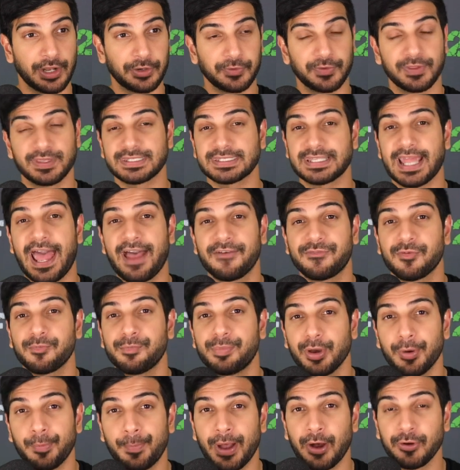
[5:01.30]
under the staff of
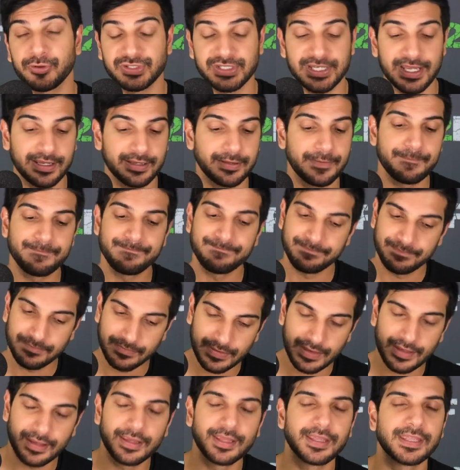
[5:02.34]
Bill Belichick,
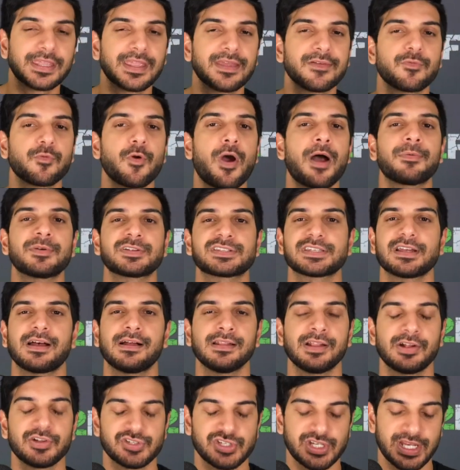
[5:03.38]
give Robert
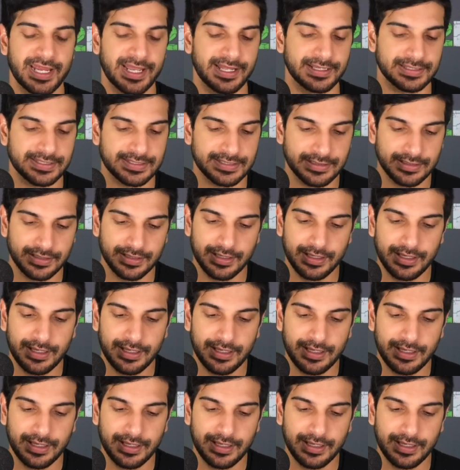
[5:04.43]
Saleh a chance.